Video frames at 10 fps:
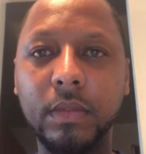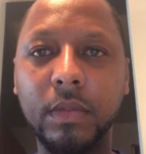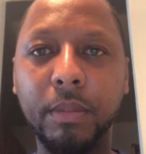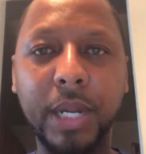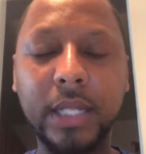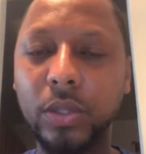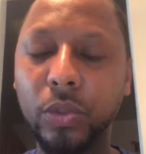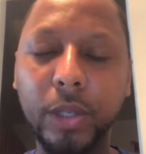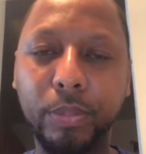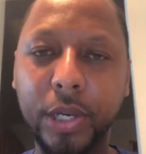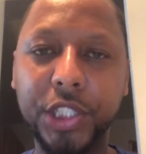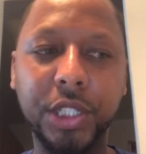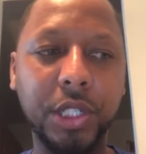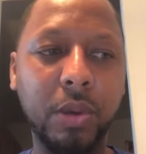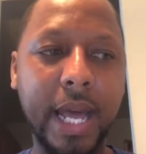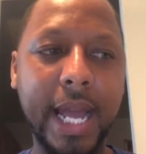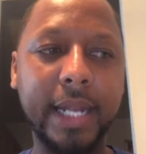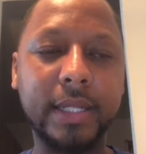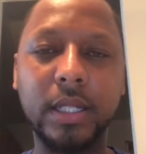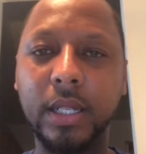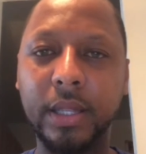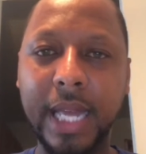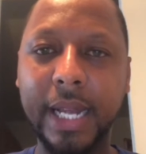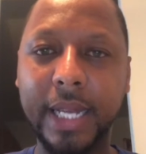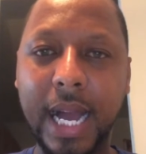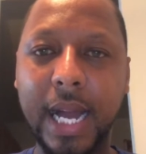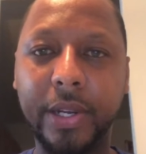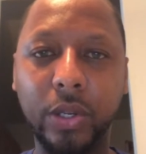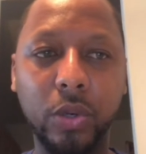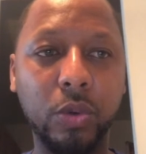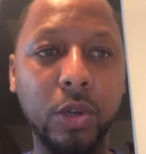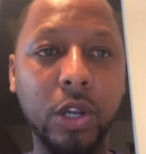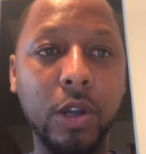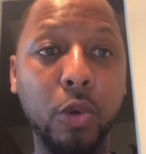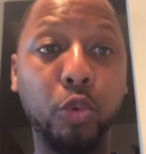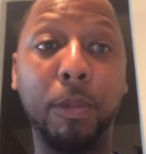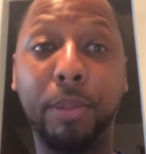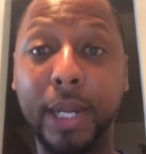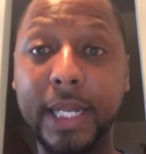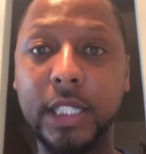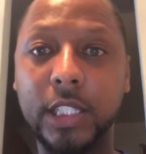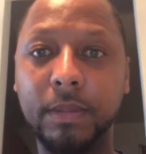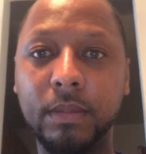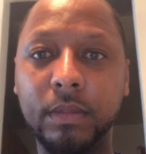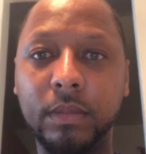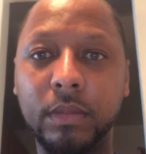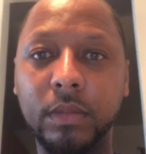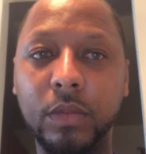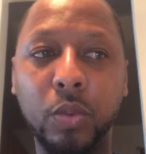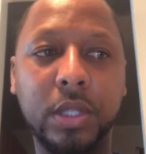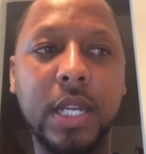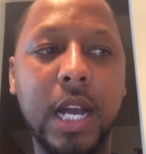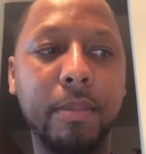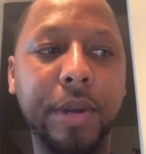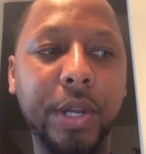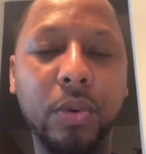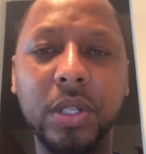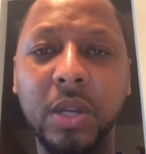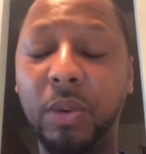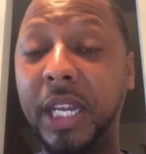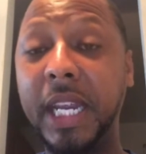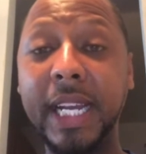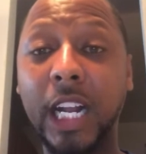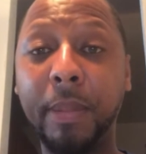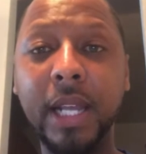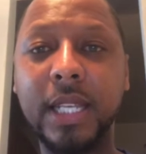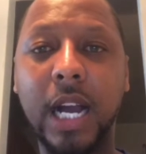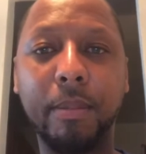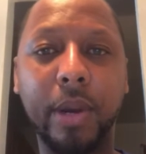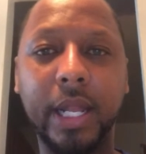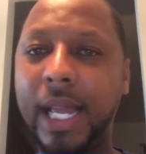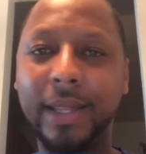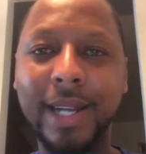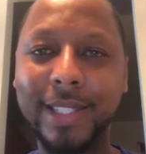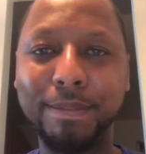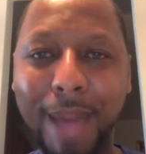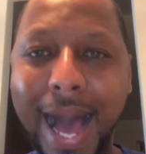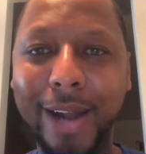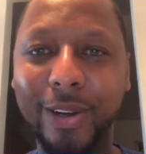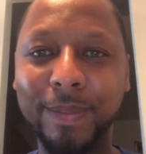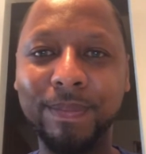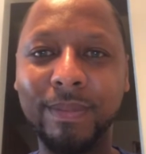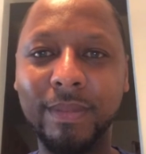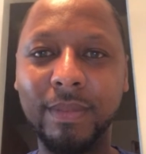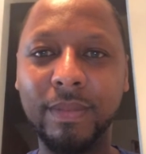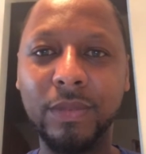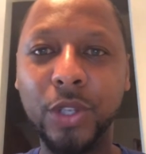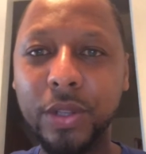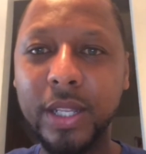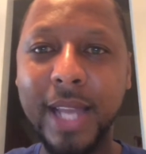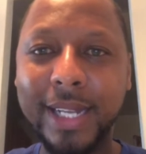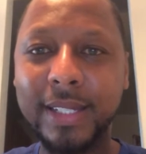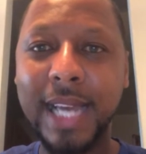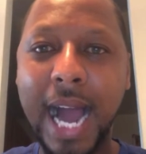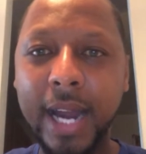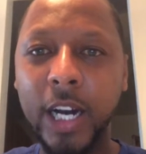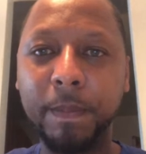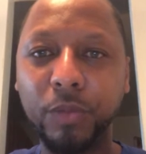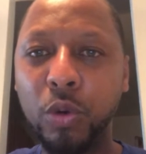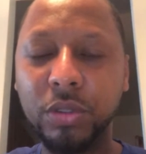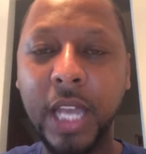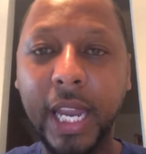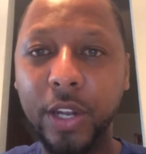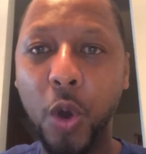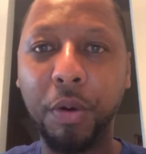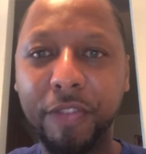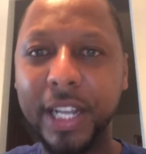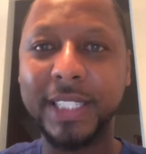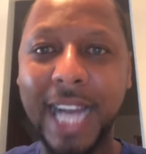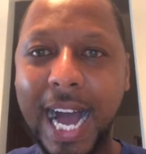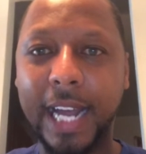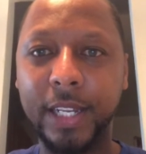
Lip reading: But that's a real pressure to go ask that guy to go replace what Tom Brady would. Well, he ain't got to be Tom Brady. It doesn't matter. You're the next guy up who's taking over for this guy.